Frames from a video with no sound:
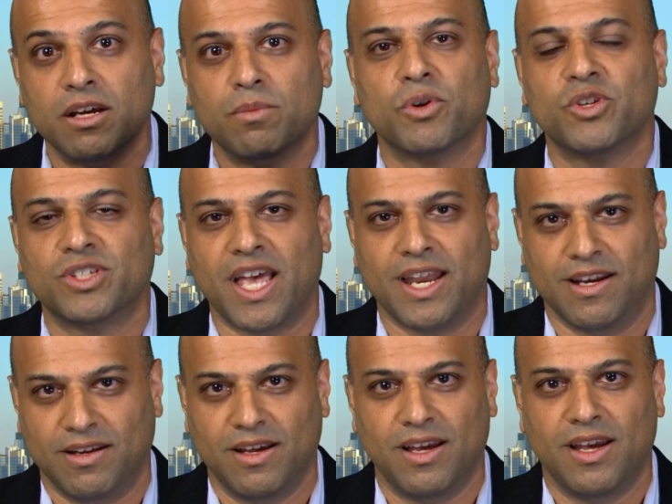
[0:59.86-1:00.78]
8%
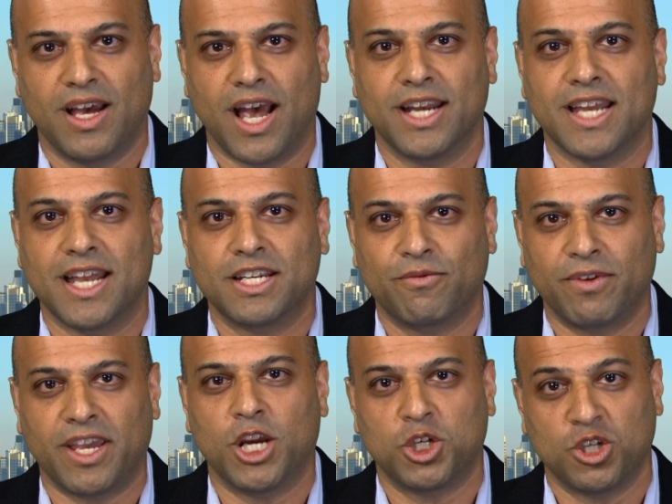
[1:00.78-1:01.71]

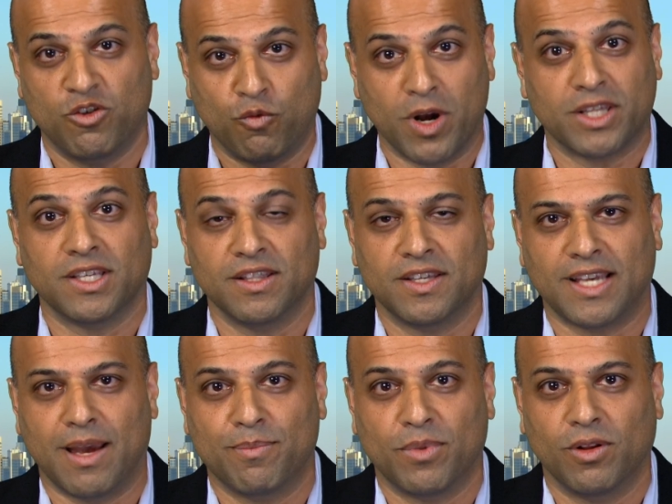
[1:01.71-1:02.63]
identification of what's in the
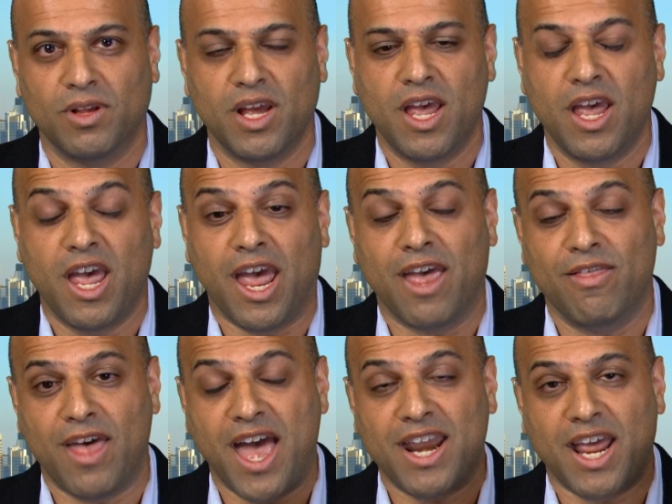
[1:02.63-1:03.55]
sample. And
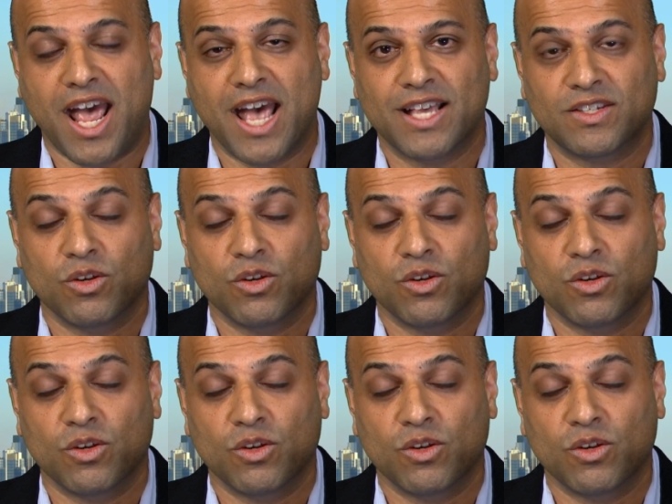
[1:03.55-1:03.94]
that has